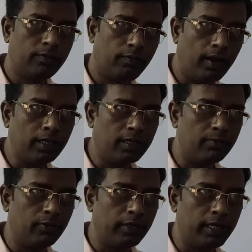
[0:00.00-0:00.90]
one
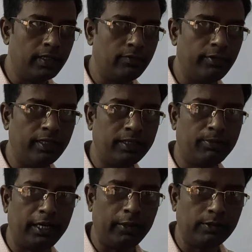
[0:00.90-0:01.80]
component which
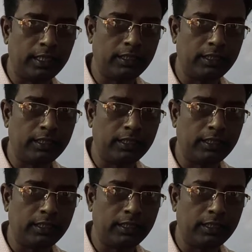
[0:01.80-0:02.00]
produces